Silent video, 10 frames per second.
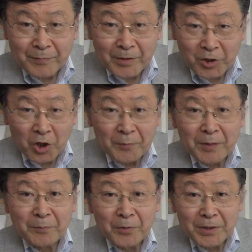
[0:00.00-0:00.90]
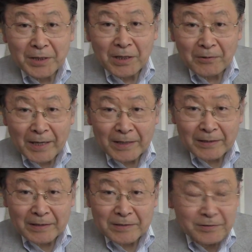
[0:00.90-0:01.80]
economic, political,
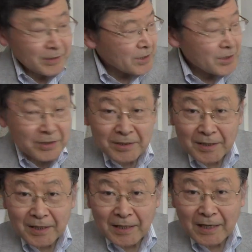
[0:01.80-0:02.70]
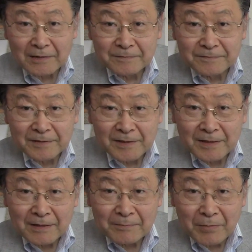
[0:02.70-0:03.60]
and strategic kind of
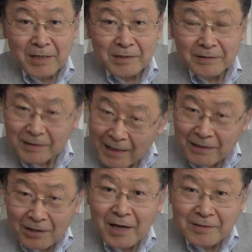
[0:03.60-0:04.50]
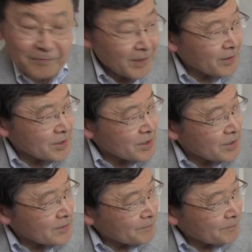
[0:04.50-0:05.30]
conflicts